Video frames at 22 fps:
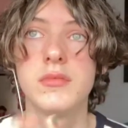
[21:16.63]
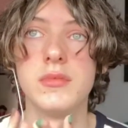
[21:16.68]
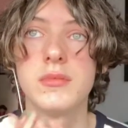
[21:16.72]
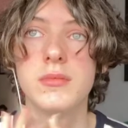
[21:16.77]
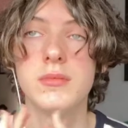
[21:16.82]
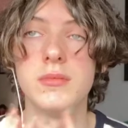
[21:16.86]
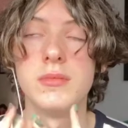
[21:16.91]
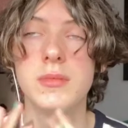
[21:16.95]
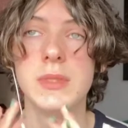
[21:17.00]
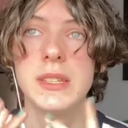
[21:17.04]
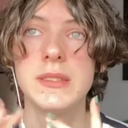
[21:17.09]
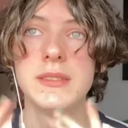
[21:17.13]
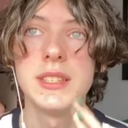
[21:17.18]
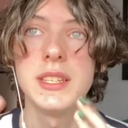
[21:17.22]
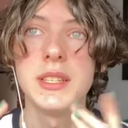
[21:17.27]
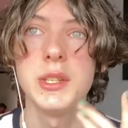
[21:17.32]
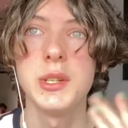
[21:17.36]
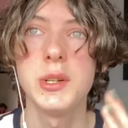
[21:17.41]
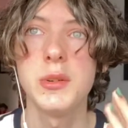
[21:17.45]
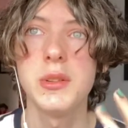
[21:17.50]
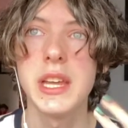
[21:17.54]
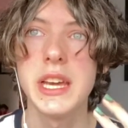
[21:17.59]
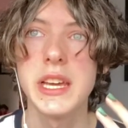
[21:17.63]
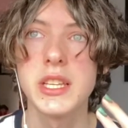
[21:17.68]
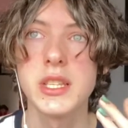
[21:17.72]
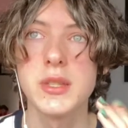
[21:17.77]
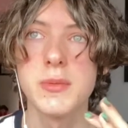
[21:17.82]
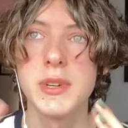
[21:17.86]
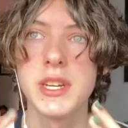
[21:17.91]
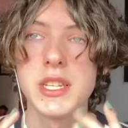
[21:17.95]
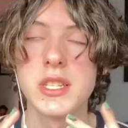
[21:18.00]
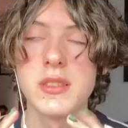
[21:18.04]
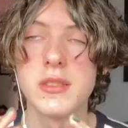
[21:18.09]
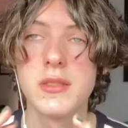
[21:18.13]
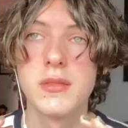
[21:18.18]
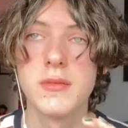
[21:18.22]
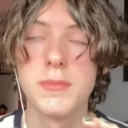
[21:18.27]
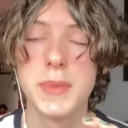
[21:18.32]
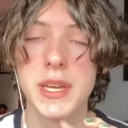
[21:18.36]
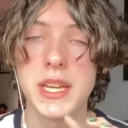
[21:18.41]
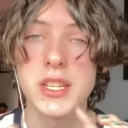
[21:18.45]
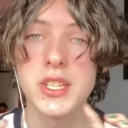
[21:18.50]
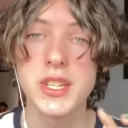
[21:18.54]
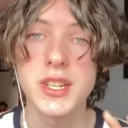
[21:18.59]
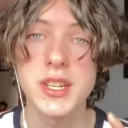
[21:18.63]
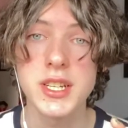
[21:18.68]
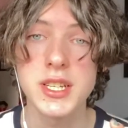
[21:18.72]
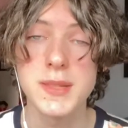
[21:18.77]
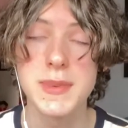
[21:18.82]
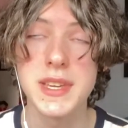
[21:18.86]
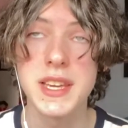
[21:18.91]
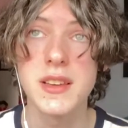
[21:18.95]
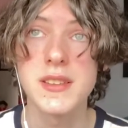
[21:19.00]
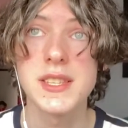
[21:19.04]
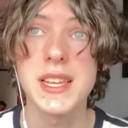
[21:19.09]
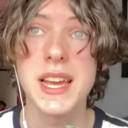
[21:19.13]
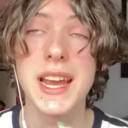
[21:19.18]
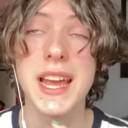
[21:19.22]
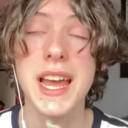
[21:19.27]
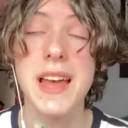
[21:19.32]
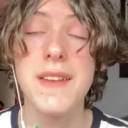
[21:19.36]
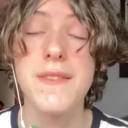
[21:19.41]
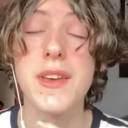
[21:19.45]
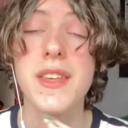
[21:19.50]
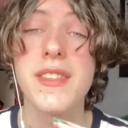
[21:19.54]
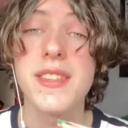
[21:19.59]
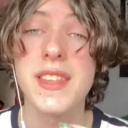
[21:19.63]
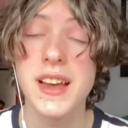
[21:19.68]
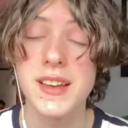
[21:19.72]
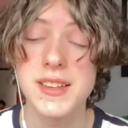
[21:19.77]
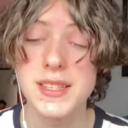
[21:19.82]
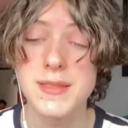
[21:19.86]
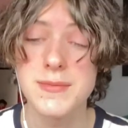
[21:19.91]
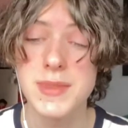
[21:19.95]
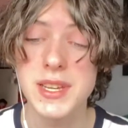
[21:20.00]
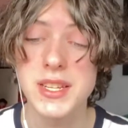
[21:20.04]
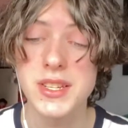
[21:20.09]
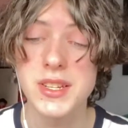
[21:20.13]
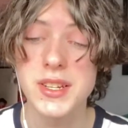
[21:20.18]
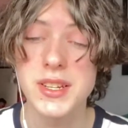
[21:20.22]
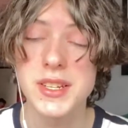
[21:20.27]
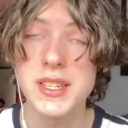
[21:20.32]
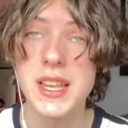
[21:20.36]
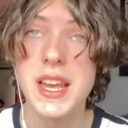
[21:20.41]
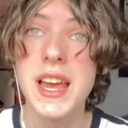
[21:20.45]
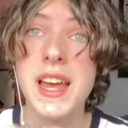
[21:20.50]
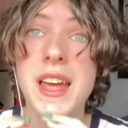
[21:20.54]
Nintendo like Switch pictures, because I have 1,000 pictures.